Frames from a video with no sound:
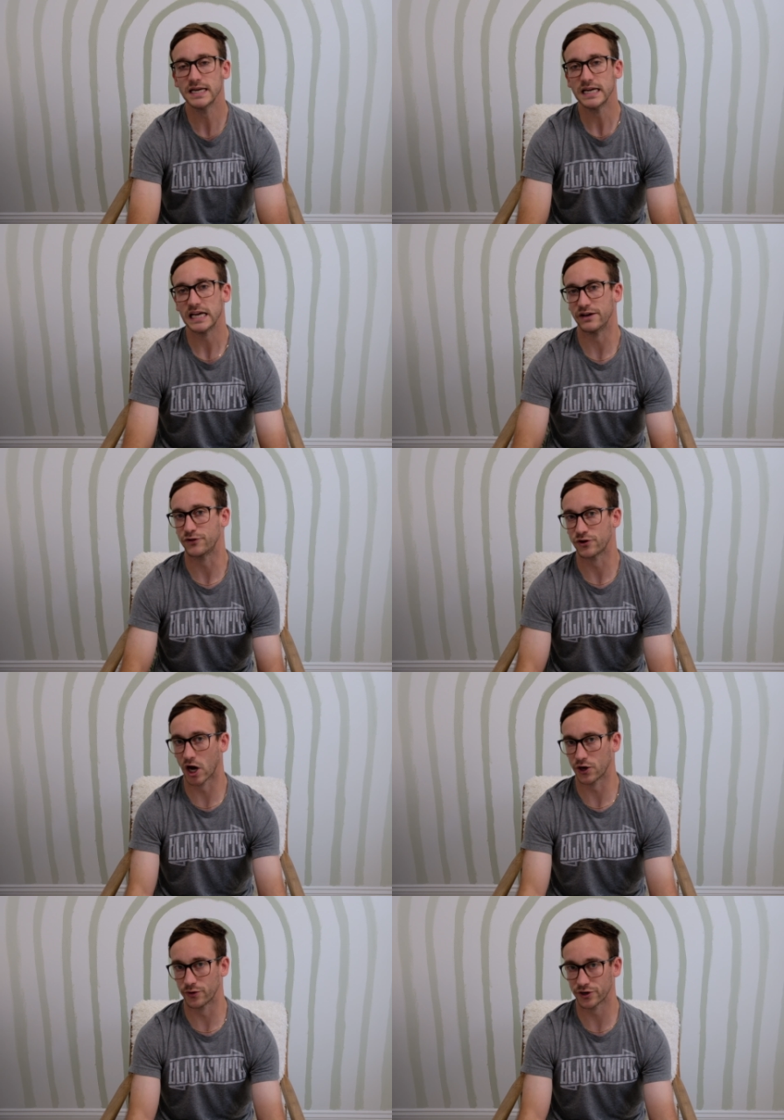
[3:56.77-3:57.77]
If you're
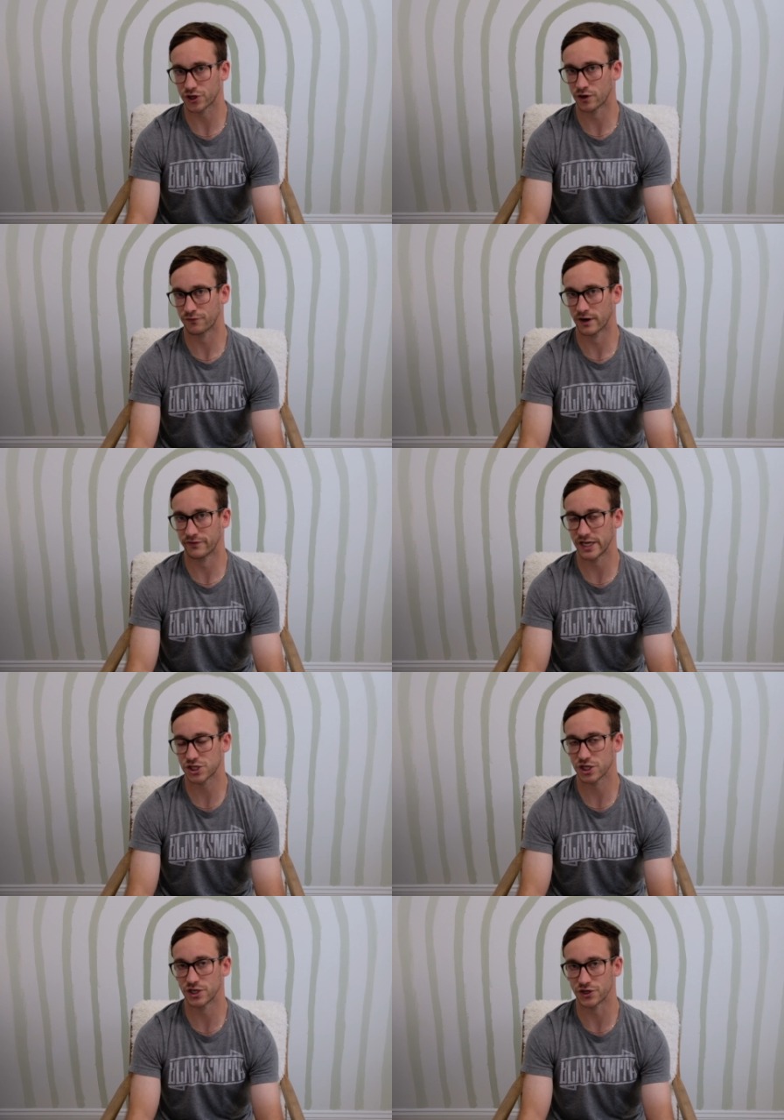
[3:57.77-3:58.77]
not doing a turf
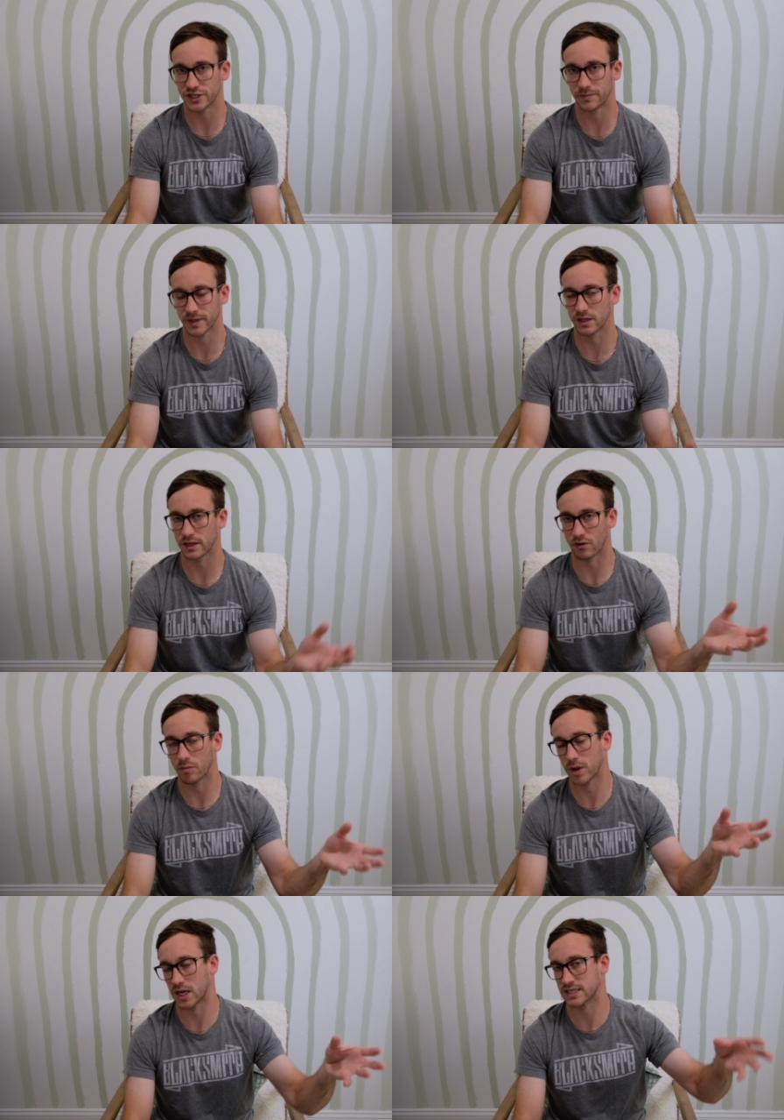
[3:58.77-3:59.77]
renovation, you're typically going to
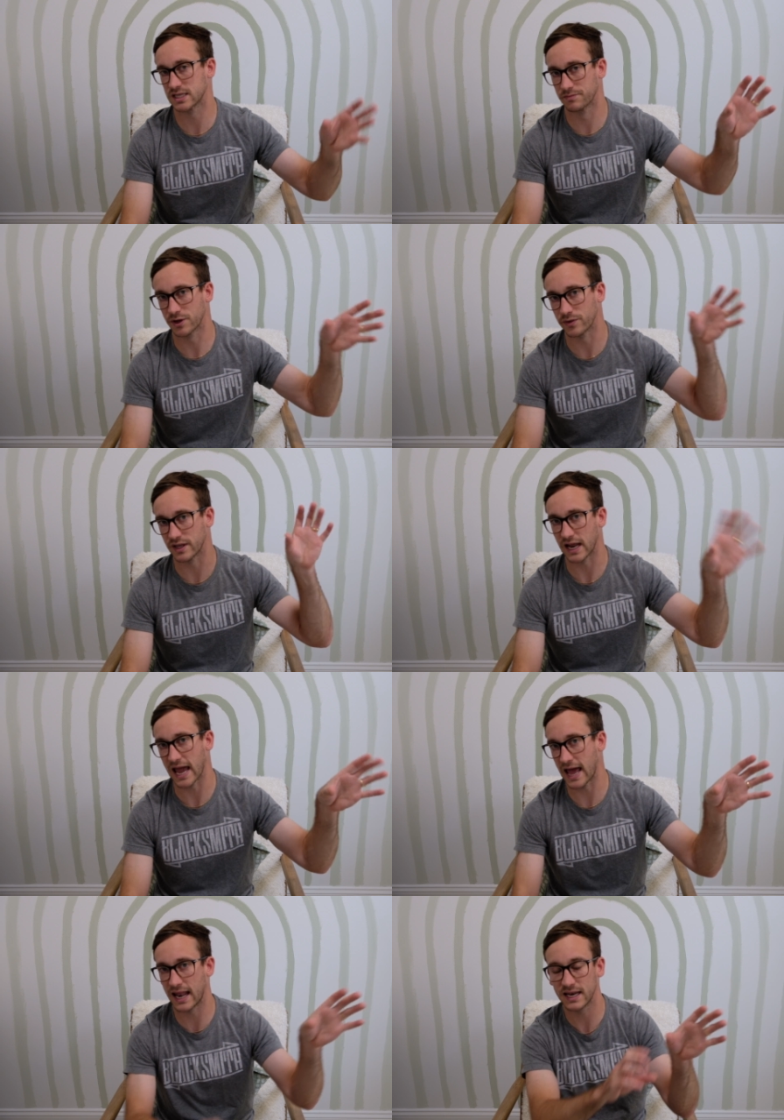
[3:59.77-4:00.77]
apply something with an
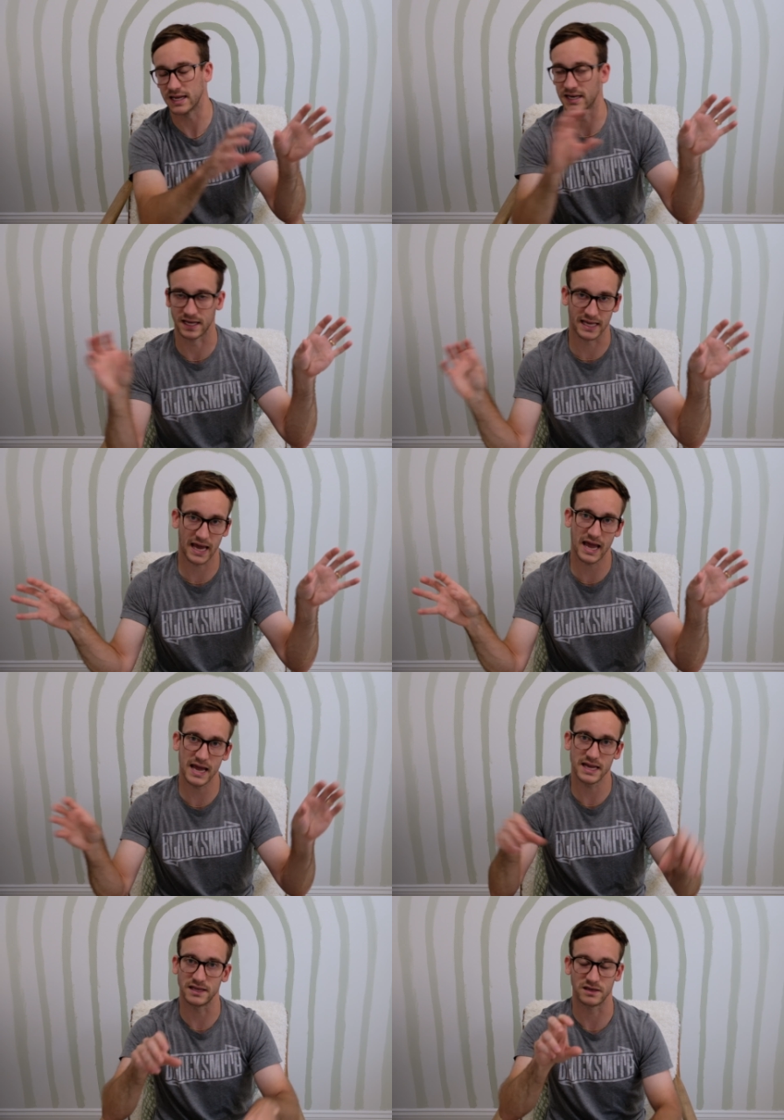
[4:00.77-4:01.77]
N and a
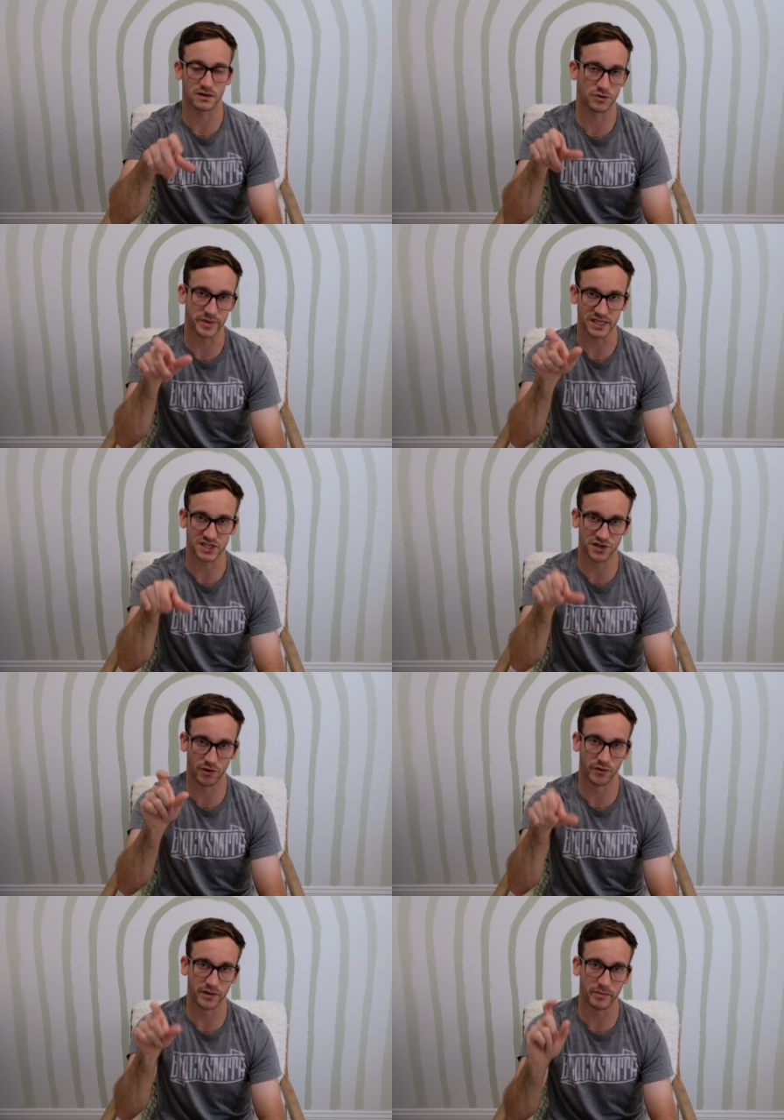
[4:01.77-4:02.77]
K, and it'll be a
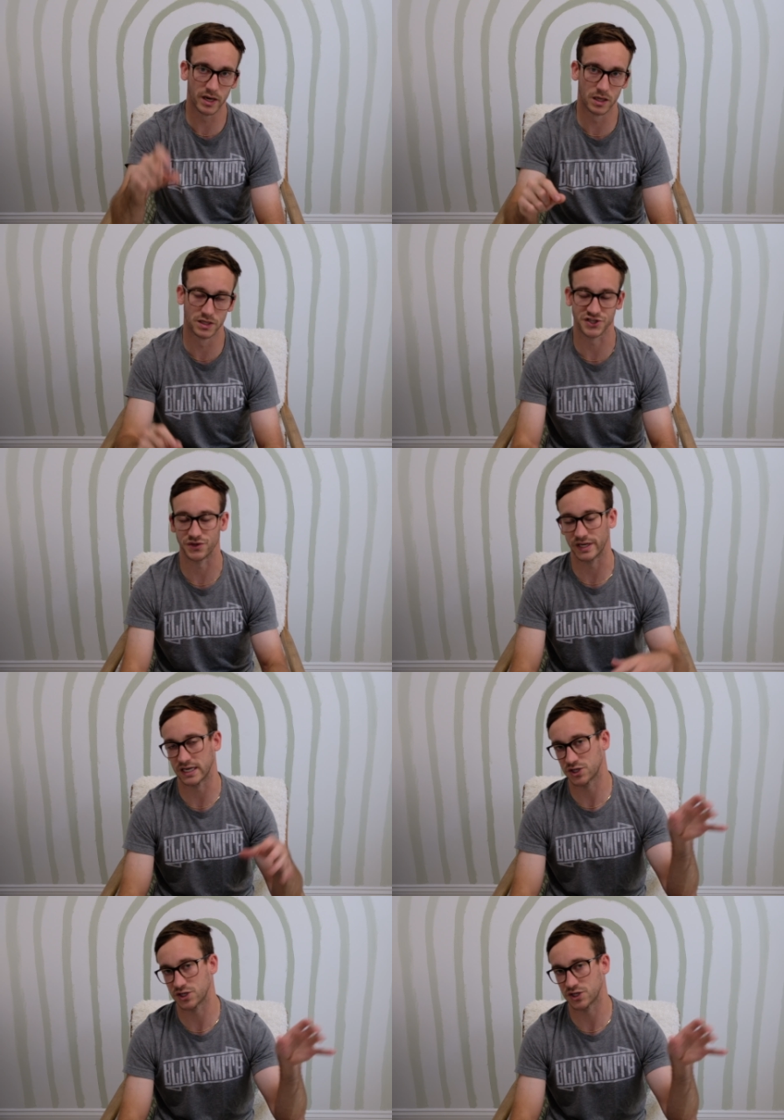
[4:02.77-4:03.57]
0 in the middle, so like a